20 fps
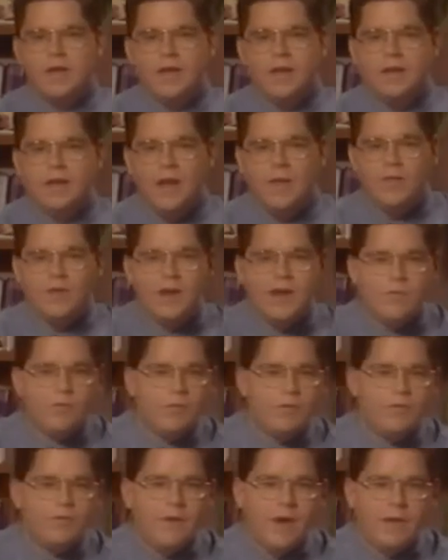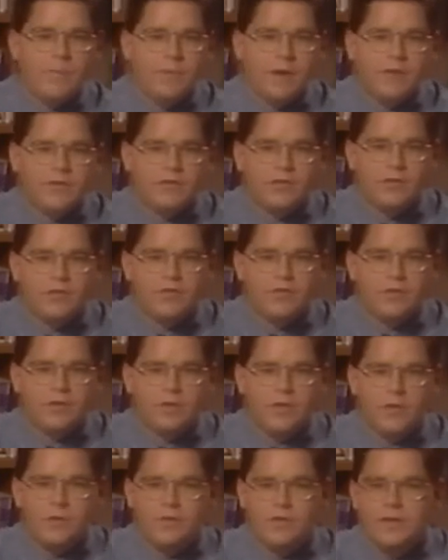Now that I've refined my search to
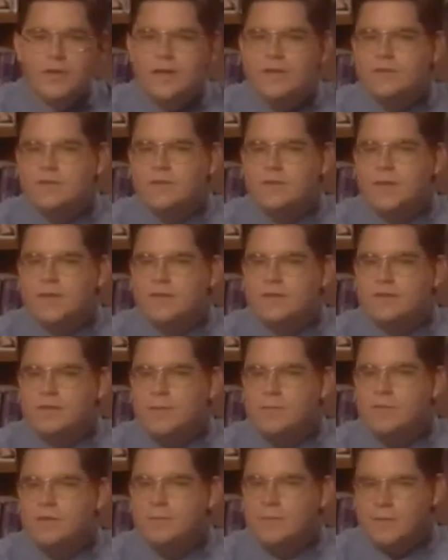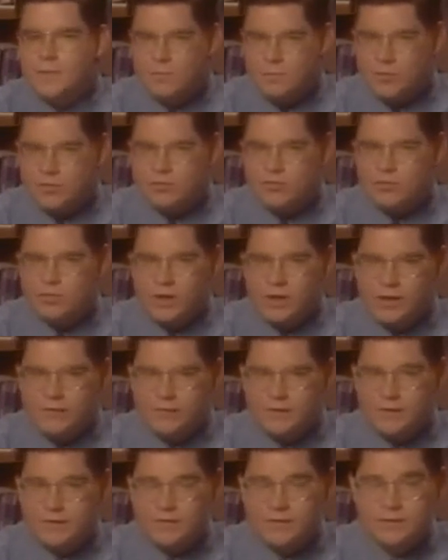those hits that seem to be the most
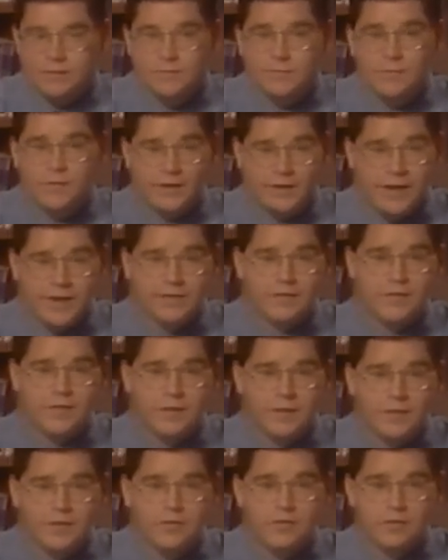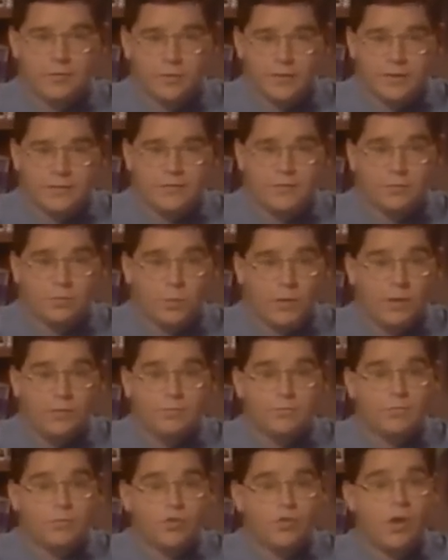relevant, the next thing to do is, well,
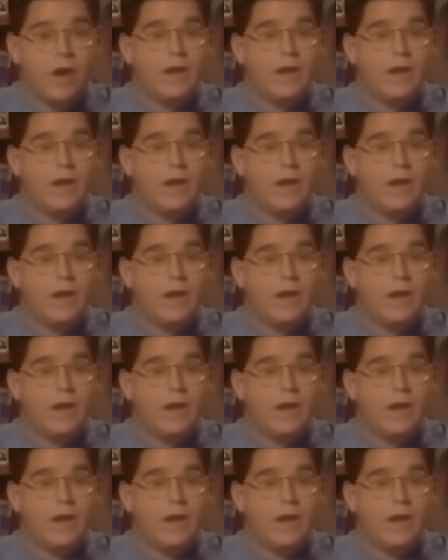try